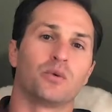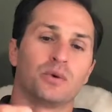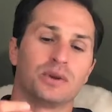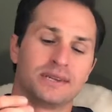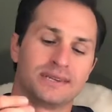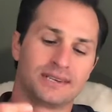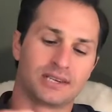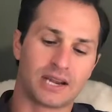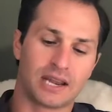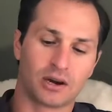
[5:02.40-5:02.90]

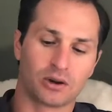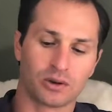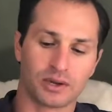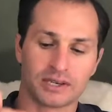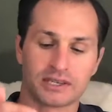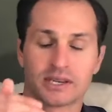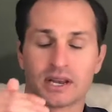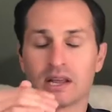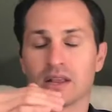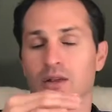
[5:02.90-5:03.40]
we
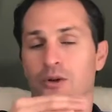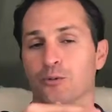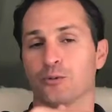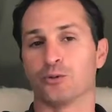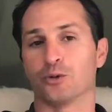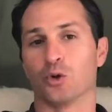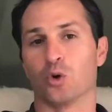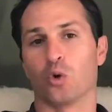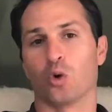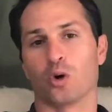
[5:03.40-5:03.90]
generally set a
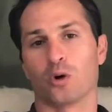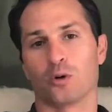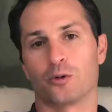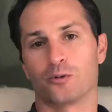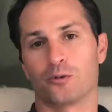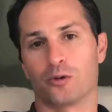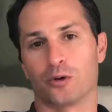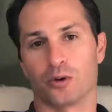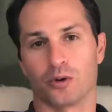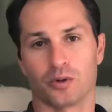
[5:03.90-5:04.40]
floor
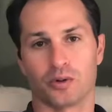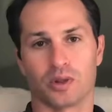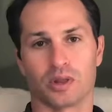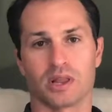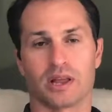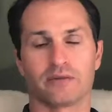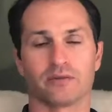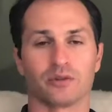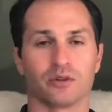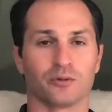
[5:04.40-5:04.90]
for the
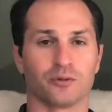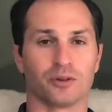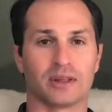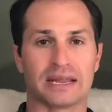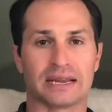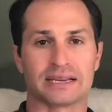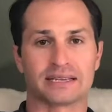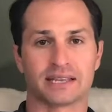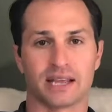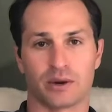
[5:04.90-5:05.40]
level of
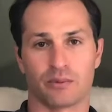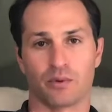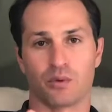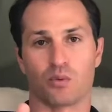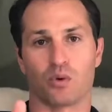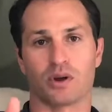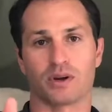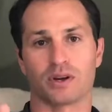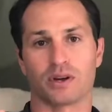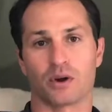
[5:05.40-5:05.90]
links that we
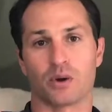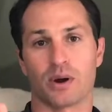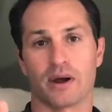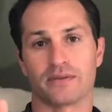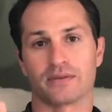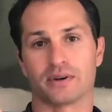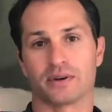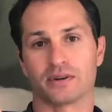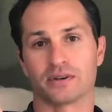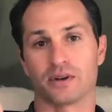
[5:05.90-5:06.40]
want to go
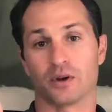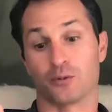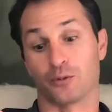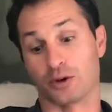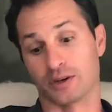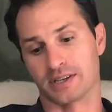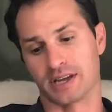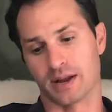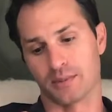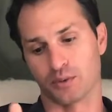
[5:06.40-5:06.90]
after. So
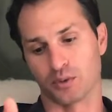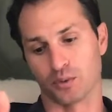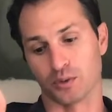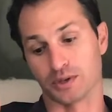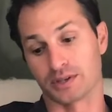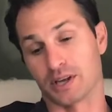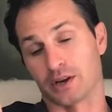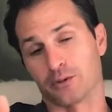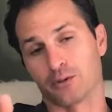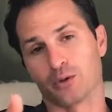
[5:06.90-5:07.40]
for example,
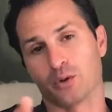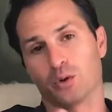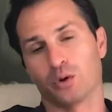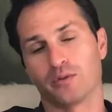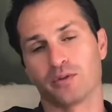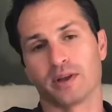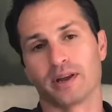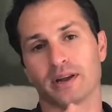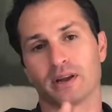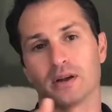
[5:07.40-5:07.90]
we'll set a floor
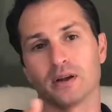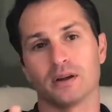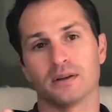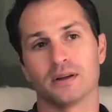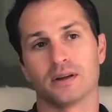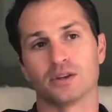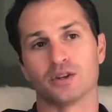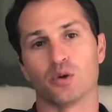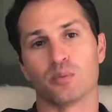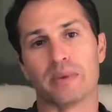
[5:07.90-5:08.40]
of like
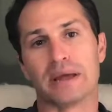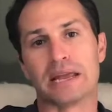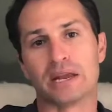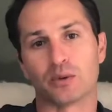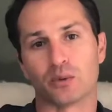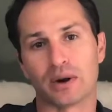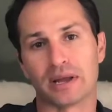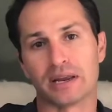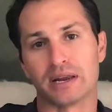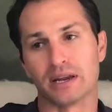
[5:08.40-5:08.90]
a
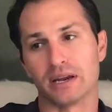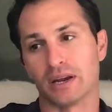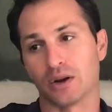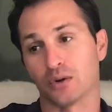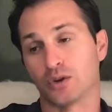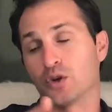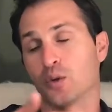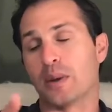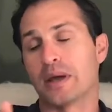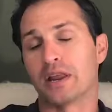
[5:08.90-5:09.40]
domain rating
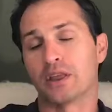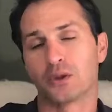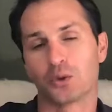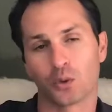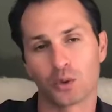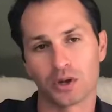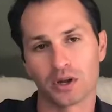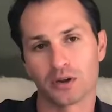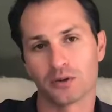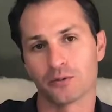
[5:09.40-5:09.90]
or domain
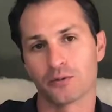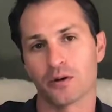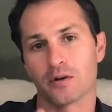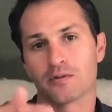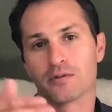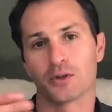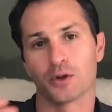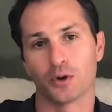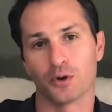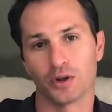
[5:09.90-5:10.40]
authority
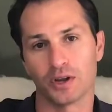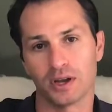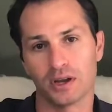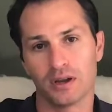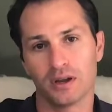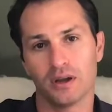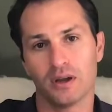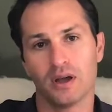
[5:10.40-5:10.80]
of 30